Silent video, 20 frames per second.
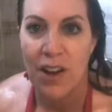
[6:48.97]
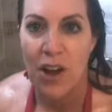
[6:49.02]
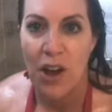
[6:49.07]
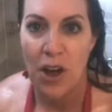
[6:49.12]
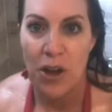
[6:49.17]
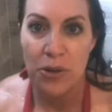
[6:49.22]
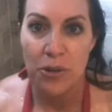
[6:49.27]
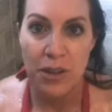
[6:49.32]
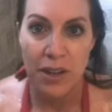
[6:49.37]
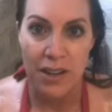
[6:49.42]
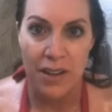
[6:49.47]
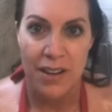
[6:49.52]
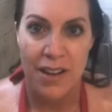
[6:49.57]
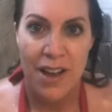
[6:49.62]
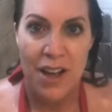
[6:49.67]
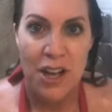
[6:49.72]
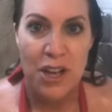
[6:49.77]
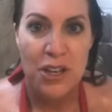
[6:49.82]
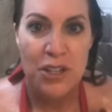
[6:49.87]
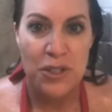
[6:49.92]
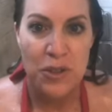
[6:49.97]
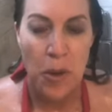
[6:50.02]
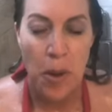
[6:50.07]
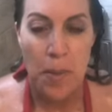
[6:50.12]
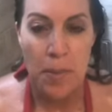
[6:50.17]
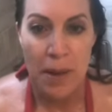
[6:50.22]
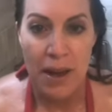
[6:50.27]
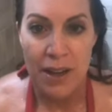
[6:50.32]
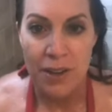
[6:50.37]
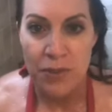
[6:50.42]
Okay, so I'm
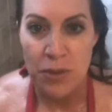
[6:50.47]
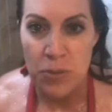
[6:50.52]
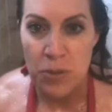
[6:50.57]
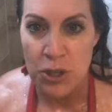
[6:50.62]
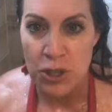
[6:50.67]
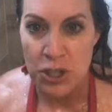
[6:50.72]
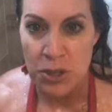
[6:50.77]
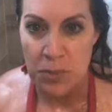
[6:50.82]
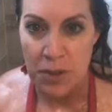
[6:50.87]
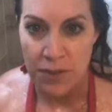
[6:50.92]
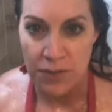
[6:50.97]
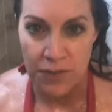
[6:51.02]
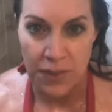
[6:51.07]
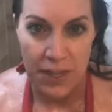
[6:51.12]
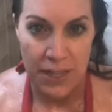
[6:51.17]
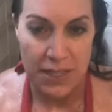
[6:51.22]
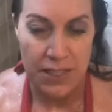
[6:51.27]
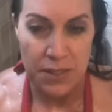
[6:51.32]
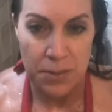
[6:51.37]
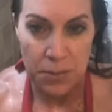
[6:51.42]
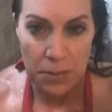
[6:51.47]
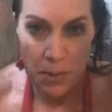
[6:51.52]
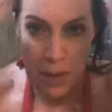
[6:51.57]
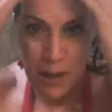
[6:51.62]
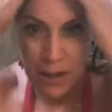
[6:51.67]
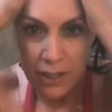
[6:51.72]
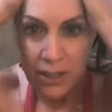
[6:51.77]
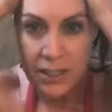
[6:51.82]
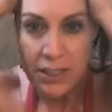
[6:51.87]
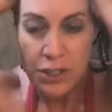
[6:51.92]
back from washing my face. My
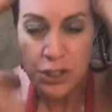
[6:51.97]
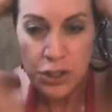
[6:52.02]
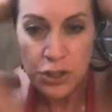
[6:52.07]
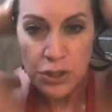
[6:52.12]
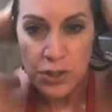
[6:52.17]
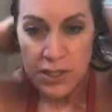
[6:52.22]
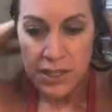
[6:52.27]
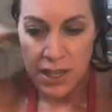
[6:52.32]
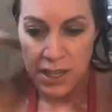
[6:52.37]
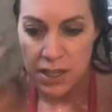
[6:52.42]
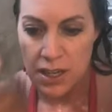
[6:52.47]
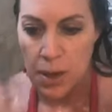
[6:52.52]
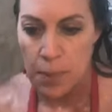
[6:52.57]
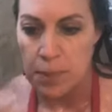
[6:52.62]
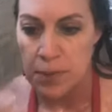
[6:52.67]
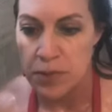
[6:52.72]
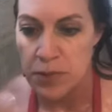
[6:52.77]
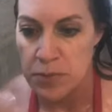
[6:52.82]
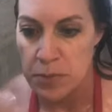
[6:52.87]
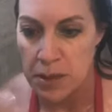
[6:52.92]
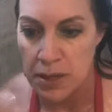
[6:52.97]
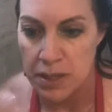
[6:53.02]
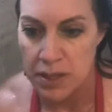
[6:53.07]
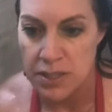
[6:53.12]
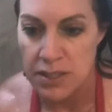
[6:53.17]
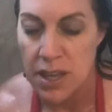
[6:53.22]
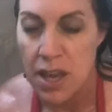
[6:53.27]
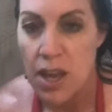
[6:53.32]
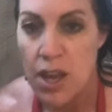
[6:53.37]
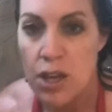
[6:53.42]
conditioner has had a couple of minutes,
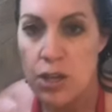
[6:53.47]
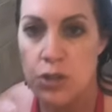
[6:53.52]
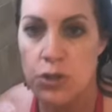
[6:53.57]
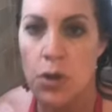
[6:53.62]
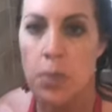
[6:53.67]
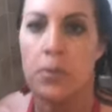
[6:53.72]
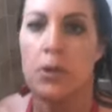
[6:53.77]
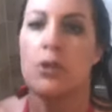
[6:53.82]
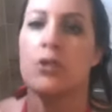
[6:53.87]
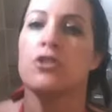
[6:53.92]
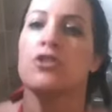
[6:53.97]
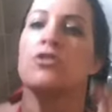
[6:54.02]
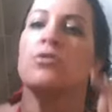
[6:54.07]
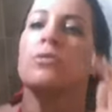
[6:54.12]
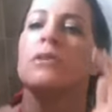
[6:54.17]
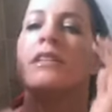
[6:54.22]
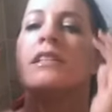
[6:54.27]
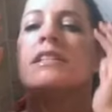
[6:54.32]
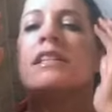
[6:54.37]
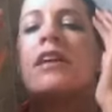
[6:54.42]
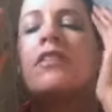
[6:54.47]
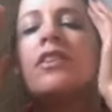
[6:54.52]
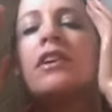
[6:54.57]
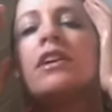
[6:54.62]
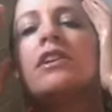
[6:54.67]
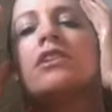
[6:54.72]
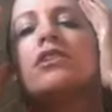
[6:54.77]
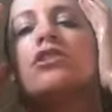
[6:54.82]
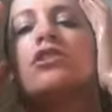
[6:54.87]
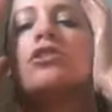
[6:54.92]
so I'm going to just rinse out the
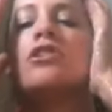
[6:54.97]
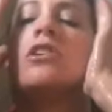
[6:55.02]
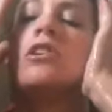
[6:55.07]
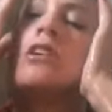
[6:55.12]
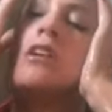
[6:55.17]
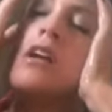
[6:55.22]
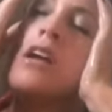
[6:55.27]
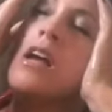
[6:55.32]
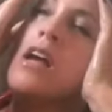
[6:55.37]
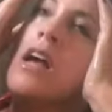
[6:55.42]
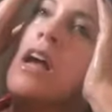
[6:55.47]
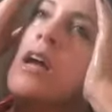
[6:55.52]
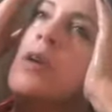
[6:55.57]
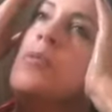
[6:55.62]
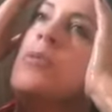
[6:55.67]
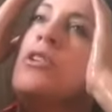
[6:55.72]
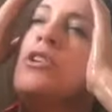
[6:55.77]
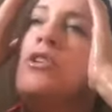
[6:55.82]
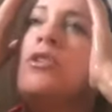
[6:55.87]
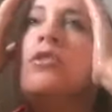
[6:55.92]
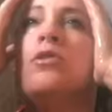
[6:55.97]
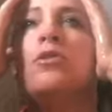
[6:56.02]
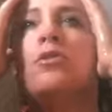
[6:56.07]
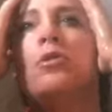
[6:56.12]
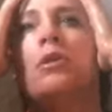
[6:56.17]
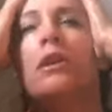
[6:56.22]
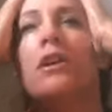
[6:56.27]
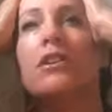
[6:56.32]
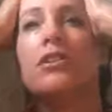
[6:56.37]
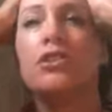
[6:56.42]
conditioner. And when you
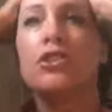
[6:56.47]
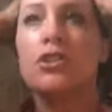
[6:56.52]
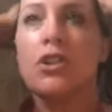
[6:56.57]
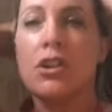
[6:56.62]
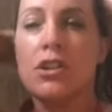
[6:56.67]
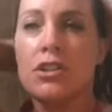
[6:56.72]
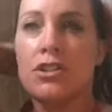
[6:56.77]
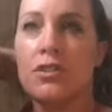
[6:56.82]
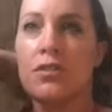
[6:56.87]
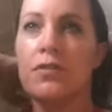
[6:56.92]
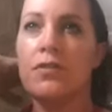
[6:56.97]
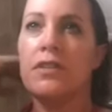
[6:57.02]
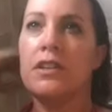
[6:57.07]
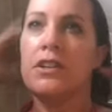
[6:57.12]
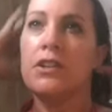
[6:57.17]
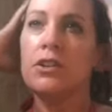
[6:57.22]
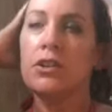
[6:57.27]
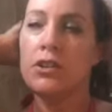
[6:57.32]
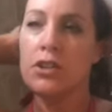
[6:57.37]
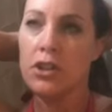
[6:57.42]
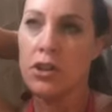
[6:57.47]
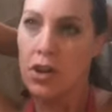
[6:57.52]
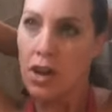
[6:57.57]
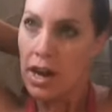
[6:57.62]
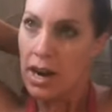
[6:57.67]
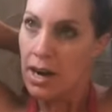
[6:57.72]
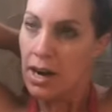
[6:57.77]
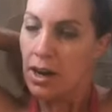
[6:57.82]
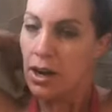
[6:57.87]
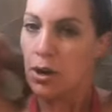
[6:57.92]
start to feel your
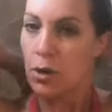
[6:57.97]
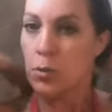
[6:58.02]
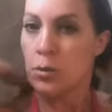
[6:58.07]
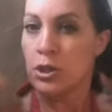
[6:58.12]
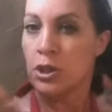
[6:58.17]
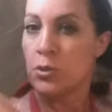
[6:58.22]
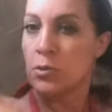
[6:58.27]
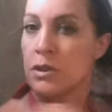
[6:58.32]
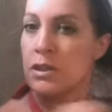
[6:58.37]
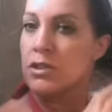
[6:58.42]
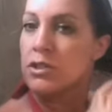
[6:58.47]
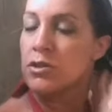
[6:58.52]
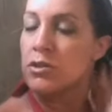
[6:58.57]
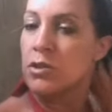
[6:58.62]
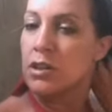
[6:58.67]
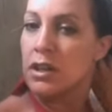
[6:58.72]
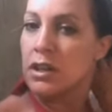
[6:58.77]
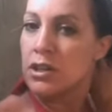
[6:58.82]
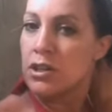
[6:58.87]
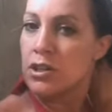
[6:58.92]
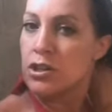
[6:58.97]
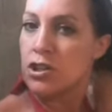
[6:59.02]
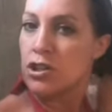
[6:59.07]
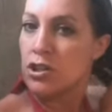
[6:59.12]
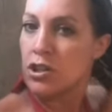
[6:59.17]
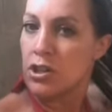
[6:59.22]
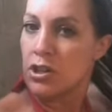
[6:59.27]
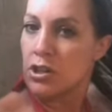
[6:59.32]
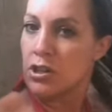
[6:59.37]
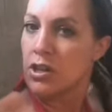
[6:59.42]
hair, when you rinse through the
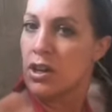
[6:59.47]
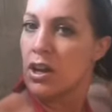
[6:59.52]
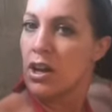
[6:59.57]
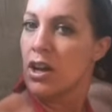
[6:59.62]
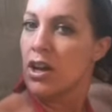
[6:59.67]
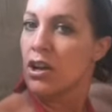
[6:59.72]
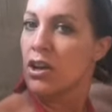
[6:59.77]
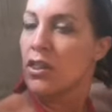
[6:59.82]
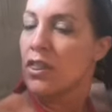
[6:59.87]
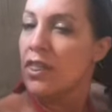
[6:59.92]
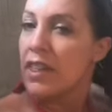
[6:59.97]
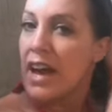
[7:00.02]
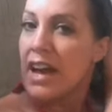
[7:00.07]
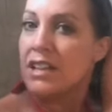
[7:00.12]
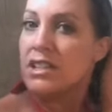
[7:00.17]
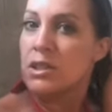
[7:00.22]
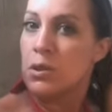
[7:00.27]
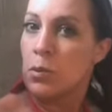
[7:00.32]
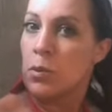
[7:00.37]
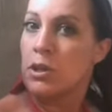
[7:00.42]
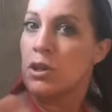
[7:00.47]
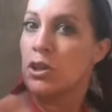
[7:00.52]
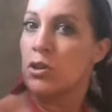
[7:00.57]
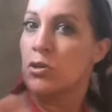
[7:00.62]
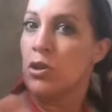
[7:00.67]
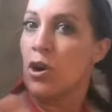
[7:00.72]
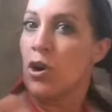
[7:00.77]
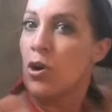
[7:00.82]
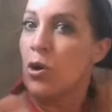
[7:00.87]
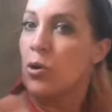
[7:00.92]
conditioner, that's when you
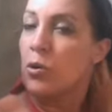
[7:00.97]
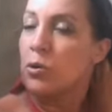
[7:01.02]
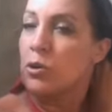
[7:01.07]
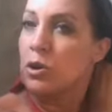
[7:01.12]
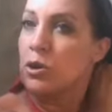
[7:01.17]
know you